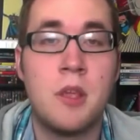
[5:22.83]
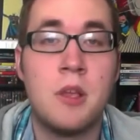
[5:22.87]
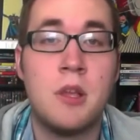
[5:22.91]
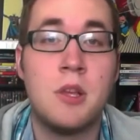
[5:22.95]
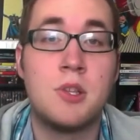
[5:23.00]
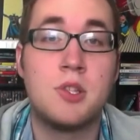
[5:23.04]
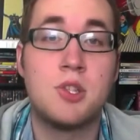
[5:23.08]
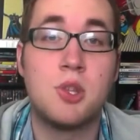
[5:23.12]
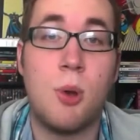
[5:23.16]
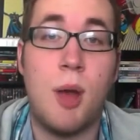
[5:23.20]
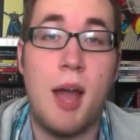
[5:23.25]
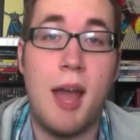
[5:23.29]

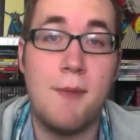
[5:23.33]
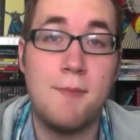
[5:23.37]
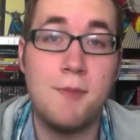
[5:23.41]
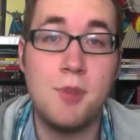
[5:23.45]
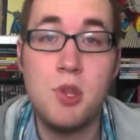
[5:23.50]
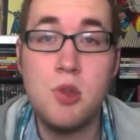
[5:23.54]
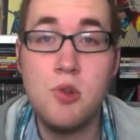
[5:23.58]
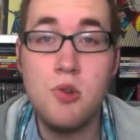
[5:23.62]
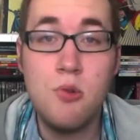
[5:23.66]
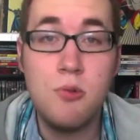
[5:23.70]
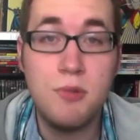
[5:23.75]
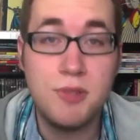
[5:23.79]
So have
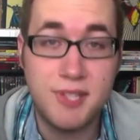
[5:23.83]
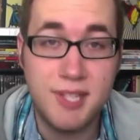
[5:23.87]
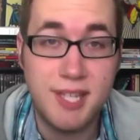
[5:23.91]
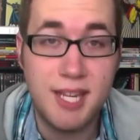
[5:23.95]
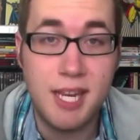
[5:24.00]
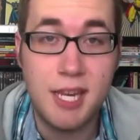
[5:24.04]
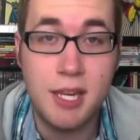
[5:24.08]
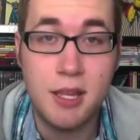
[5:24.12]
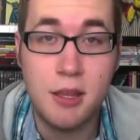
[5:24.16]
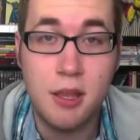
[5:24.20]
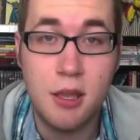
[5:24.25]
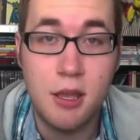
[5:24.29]
you
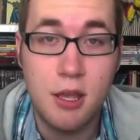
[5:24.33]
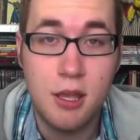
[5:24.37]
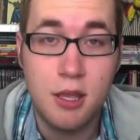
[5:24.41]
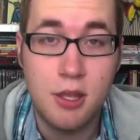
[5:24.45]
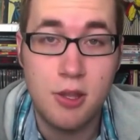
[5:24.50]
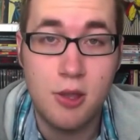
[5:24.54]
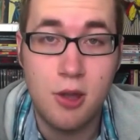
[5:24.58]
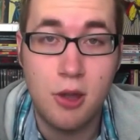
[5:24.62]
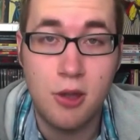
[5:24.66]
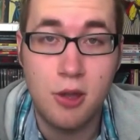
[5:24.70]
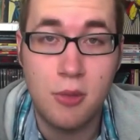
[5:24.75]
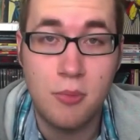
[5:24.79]
seen
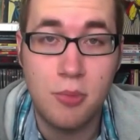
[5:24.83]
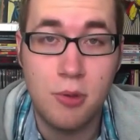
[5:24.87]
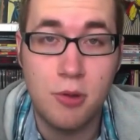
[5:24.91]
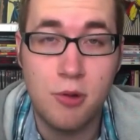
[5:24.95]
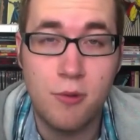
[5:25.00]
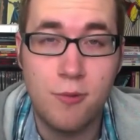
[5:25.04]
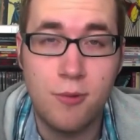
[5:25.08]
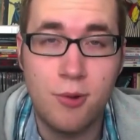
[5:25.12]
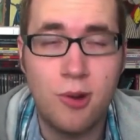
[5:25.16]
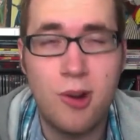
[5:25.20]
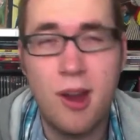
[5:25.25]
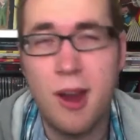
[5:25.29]
Young and
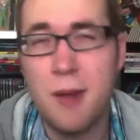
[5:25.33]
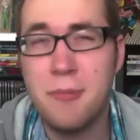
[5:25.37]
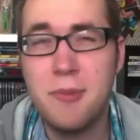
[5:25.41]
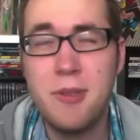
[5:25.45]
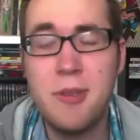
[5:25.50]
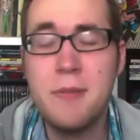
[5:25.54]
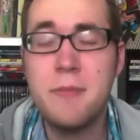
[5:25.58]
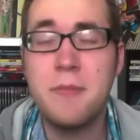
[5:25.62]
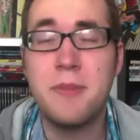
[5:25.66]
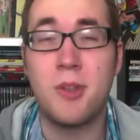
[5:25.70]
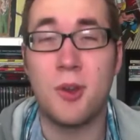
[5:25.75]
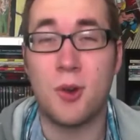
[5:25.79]
Beautiful, or have
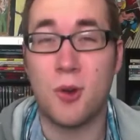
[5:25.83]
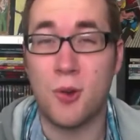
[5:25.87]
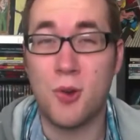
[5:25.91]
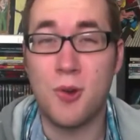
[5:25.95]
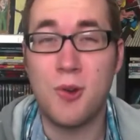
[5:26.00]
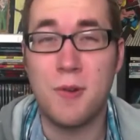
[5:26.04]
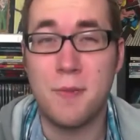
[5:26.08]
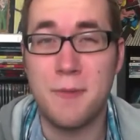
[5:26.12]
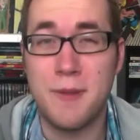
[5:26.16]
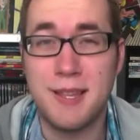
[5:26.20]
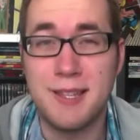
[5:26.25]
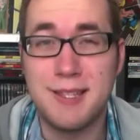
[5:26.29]
you even heard
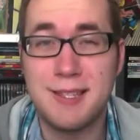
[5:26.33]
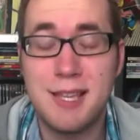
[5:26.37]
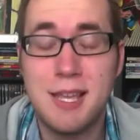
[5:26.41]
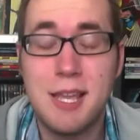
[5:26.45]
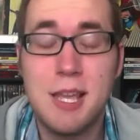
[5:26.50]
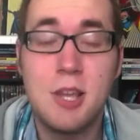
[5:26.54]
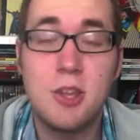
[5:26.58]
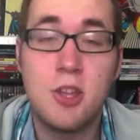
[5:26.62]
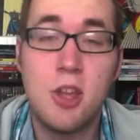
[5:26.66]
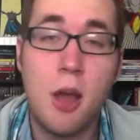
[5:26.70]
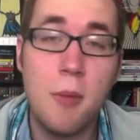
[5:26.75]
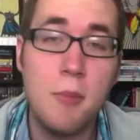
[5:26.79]
of it?
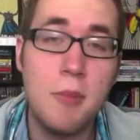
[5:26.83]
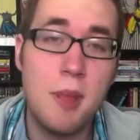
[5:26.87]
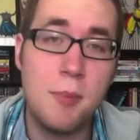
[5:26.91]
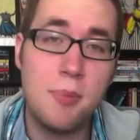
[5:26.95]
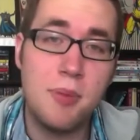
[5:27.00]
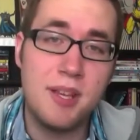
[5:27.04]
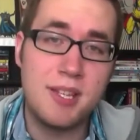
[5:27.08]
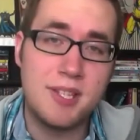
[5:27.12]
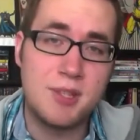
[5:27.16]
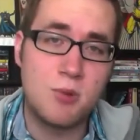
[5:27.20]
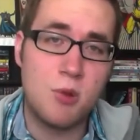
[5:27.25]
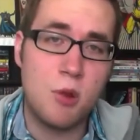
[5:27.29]
Comment that
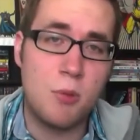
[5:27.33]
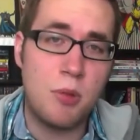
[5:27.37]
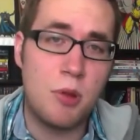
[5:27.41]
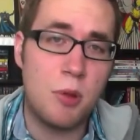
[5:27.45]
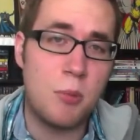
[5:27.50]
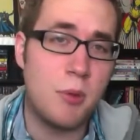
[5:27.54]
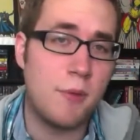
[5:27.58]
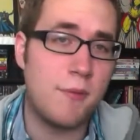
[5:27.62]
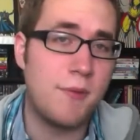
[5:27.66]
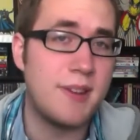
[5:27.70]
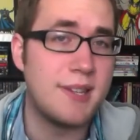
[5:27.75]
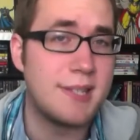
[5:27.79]
place to rub below
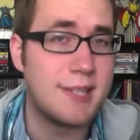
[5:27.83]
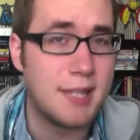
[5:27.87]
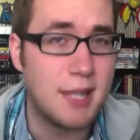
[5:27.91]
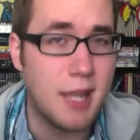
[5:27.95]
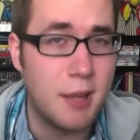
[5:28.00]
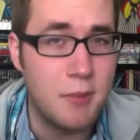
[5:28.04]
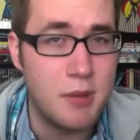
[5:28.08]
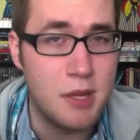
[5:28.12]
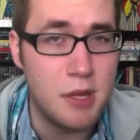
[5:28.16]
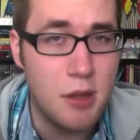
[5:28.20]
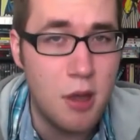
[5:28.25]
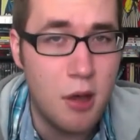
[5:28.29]
my face and let
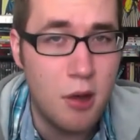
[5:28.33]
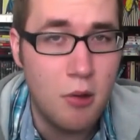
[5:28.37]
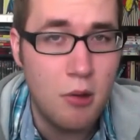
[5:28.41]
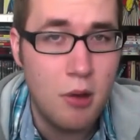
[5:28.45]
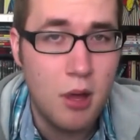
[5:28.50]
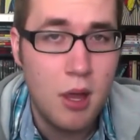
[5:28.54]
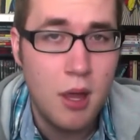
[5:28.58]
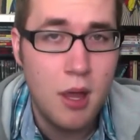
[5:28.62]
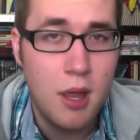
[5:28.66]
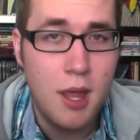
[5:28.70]
me know.